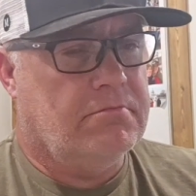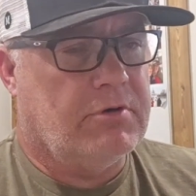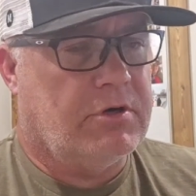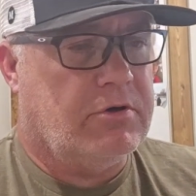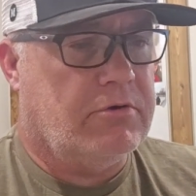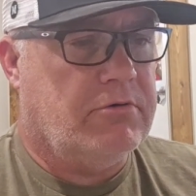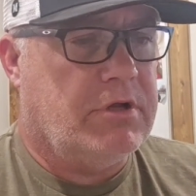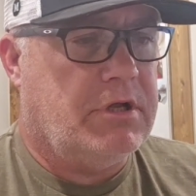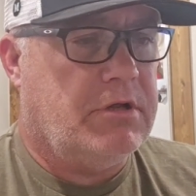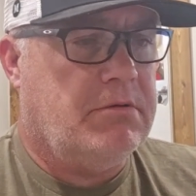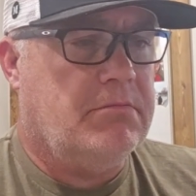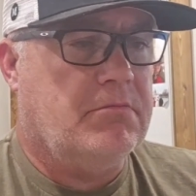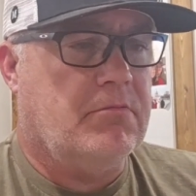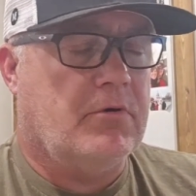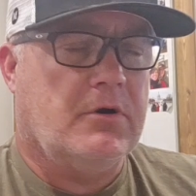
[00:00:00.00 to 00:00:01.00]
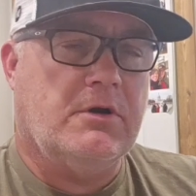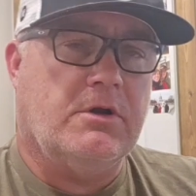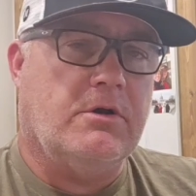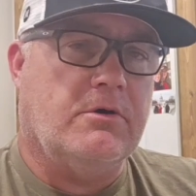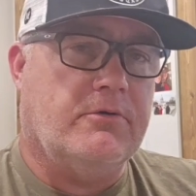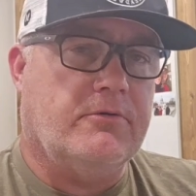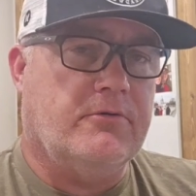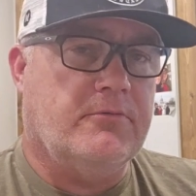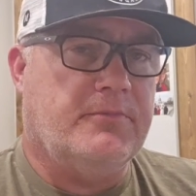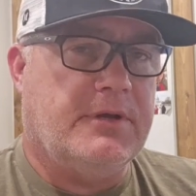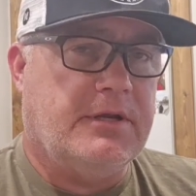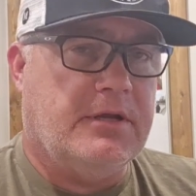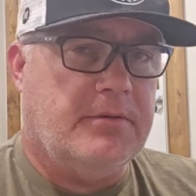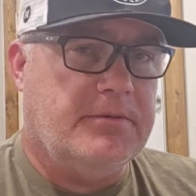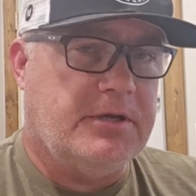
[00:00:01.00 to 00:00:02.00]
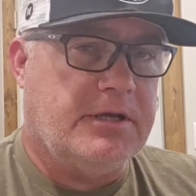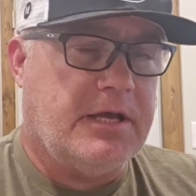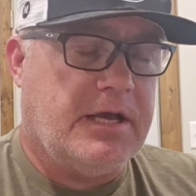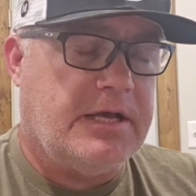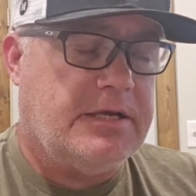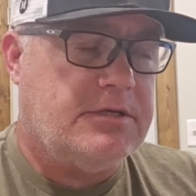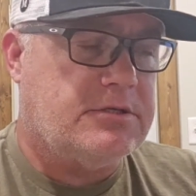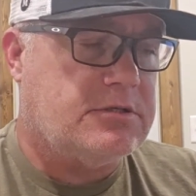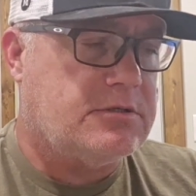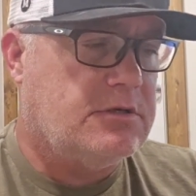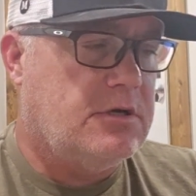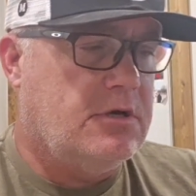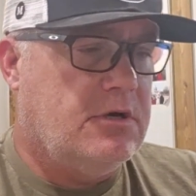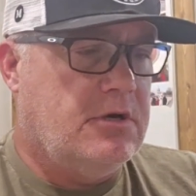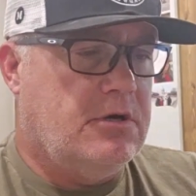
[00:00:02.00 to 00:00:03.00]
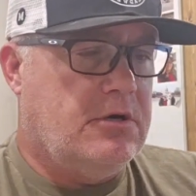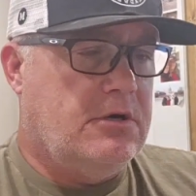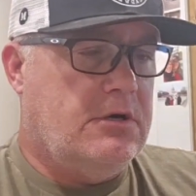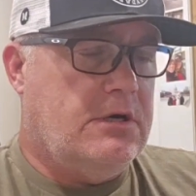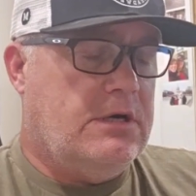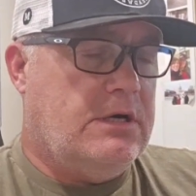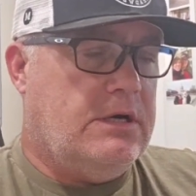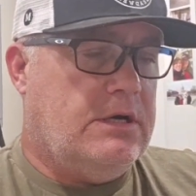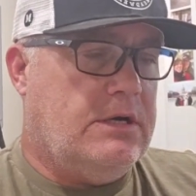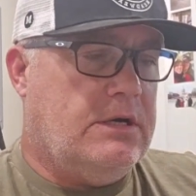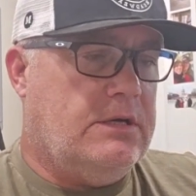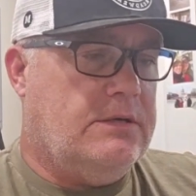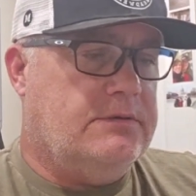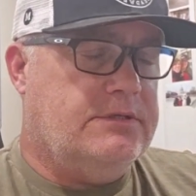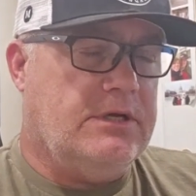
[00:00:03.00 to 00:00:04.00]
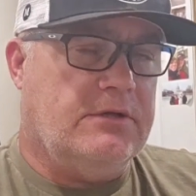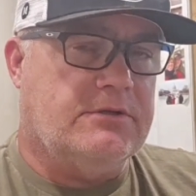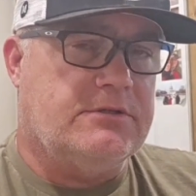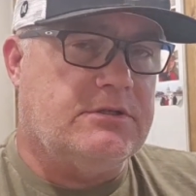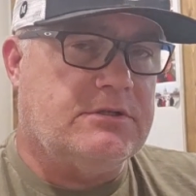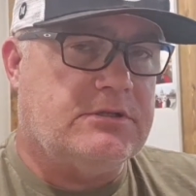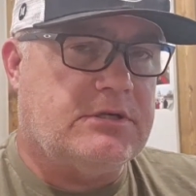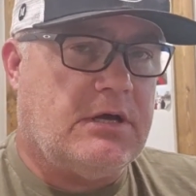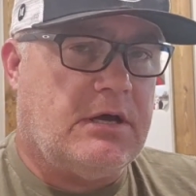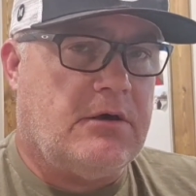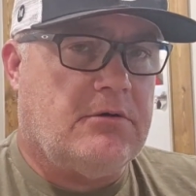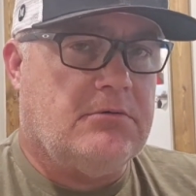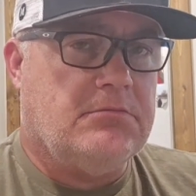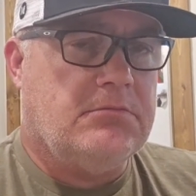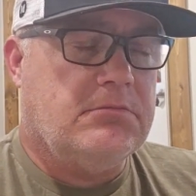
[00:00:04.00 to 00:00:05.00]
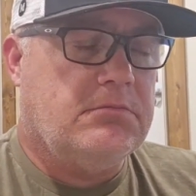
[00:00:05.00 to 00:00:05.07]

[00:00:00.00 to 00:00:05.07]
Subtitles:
Mikuni, we're going to go through PWKs, Tillotson style.